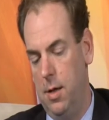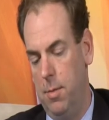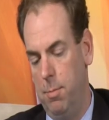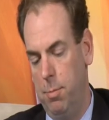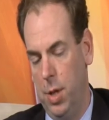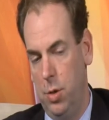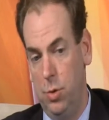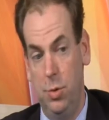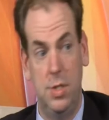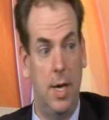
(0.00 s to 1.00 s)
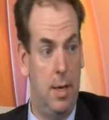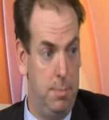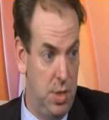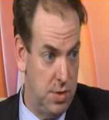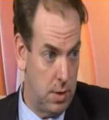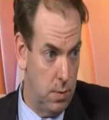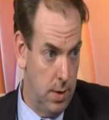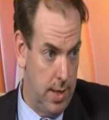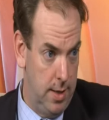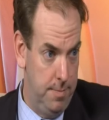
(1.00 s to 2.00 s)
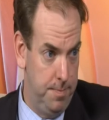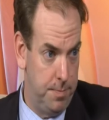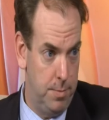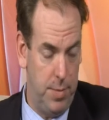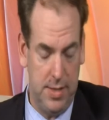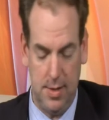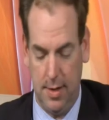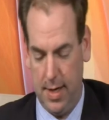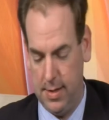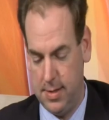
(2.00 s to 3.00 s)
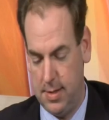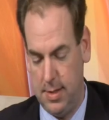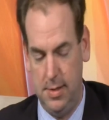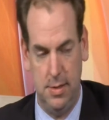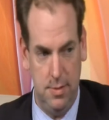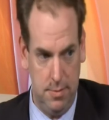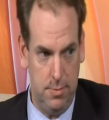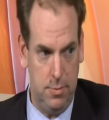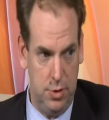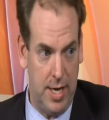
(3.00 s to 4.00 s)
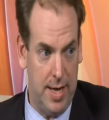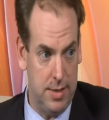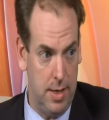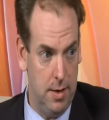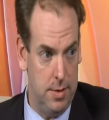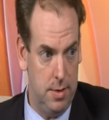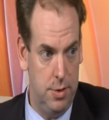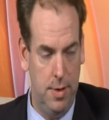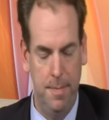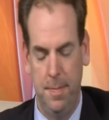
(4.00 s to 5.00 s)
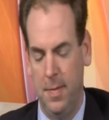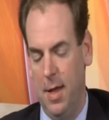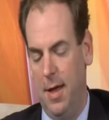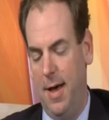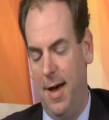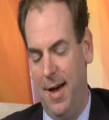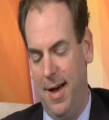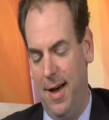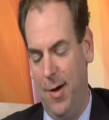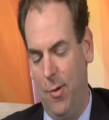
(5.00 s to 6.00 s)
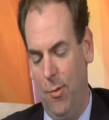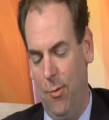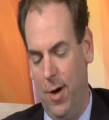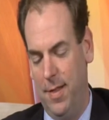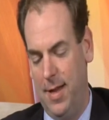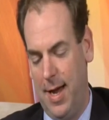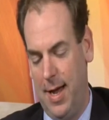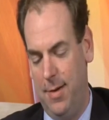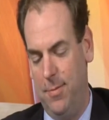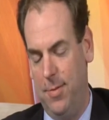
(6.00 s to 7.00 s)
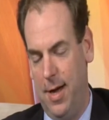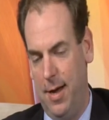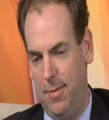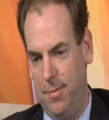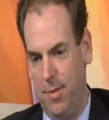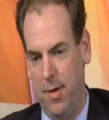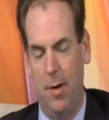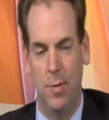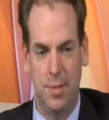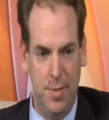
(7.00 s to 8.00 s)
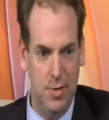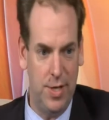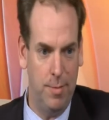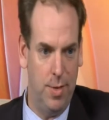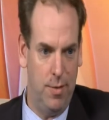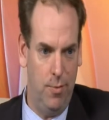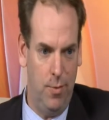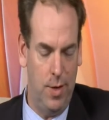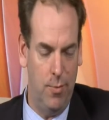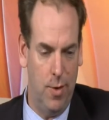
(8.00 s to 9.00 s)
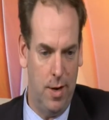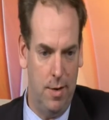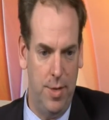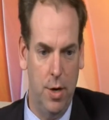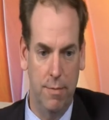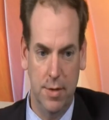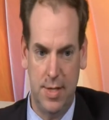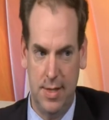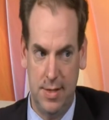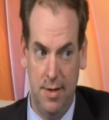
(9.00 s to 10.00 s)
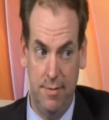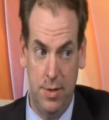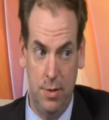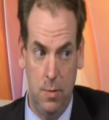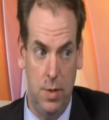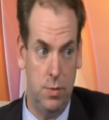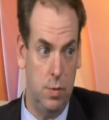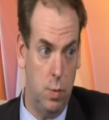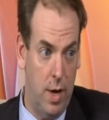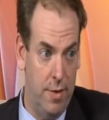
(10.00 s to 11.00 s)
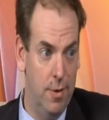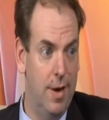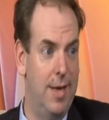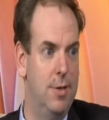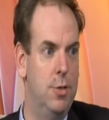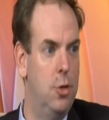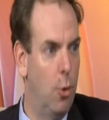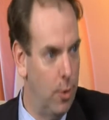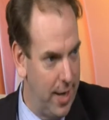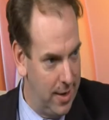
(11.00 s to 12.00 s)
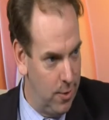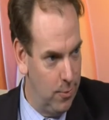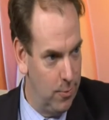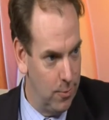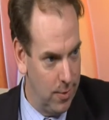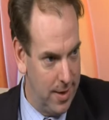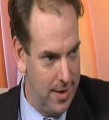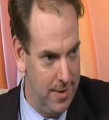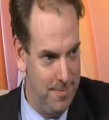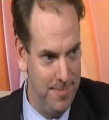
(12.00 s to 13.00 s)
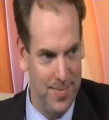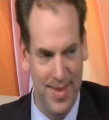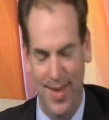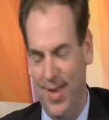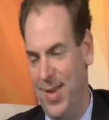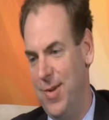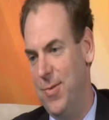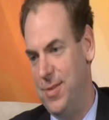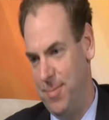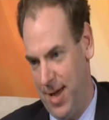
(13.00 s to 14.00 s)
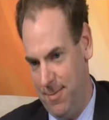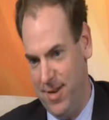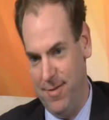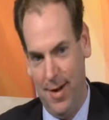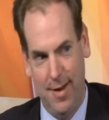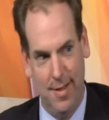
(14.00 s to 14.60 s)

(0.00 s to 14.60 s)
Blues and music related, based on Kansas City's jazz heritage. One that I thought was amusing, but we wanted to be oversensitive to, which was weather and tornado related, which might have been very